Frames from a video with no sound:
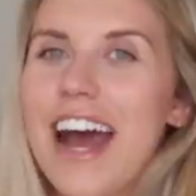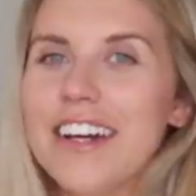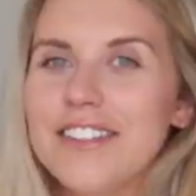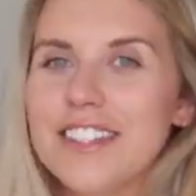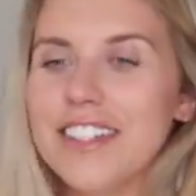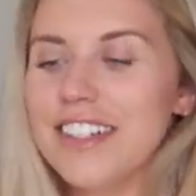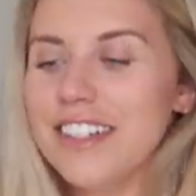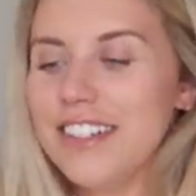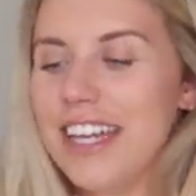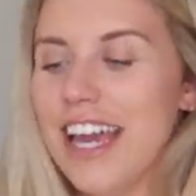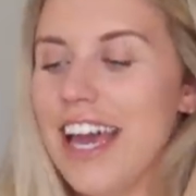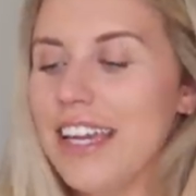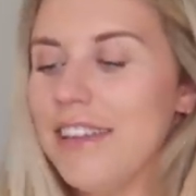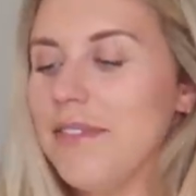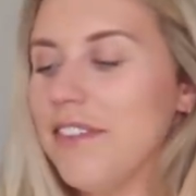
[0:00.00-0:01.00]
absolutely
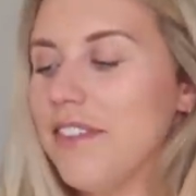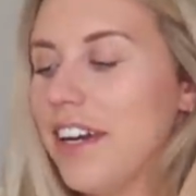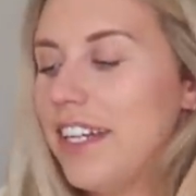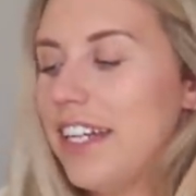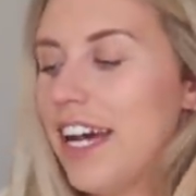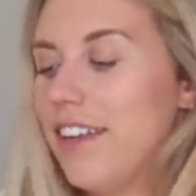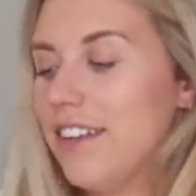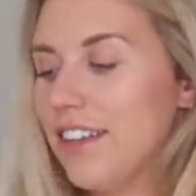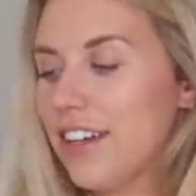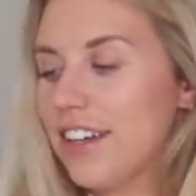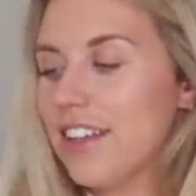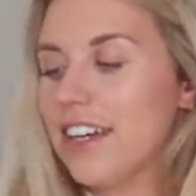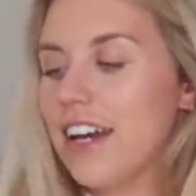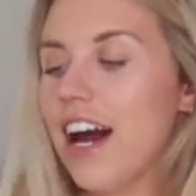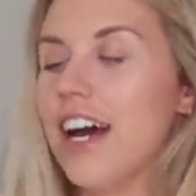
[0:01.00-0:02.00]
hate me right now. Look
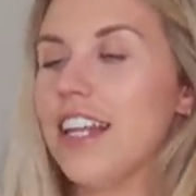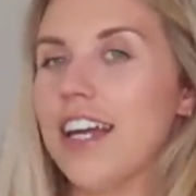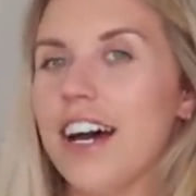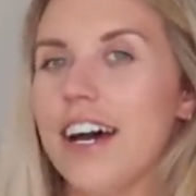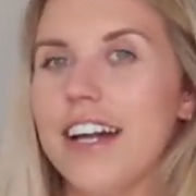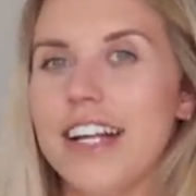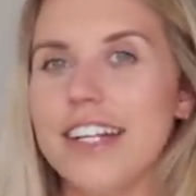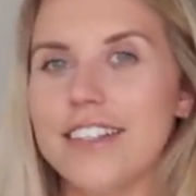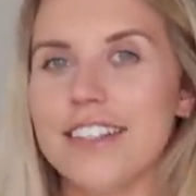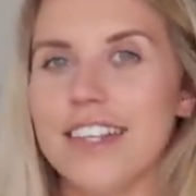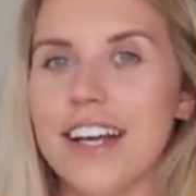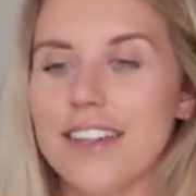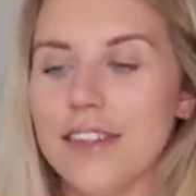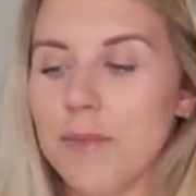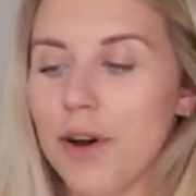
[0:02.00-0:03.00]
at the color
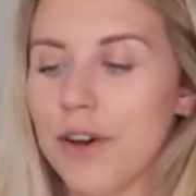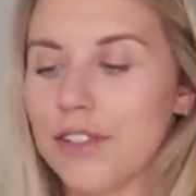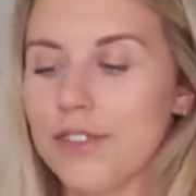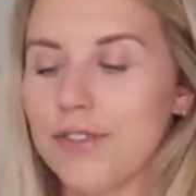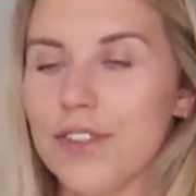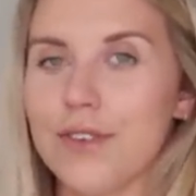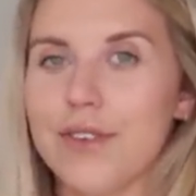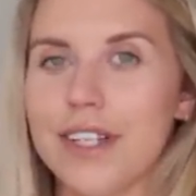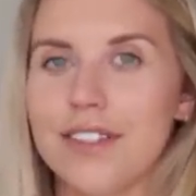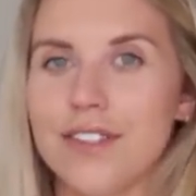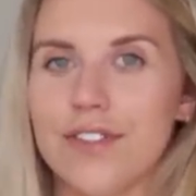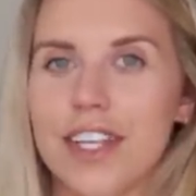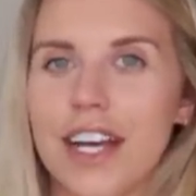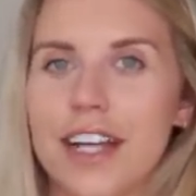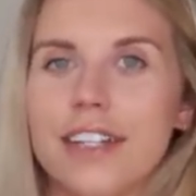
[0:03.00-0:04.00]
inside the box for the rest
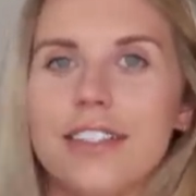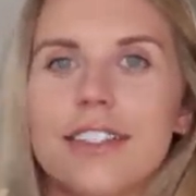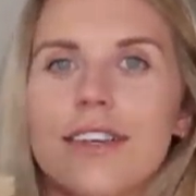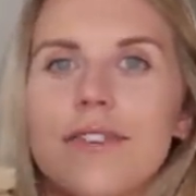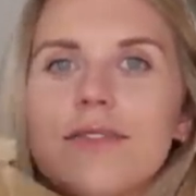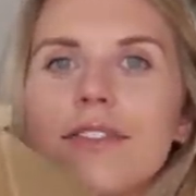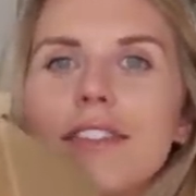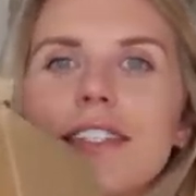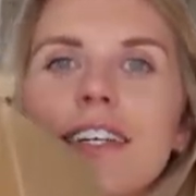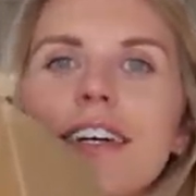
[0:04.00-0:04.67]
of the items.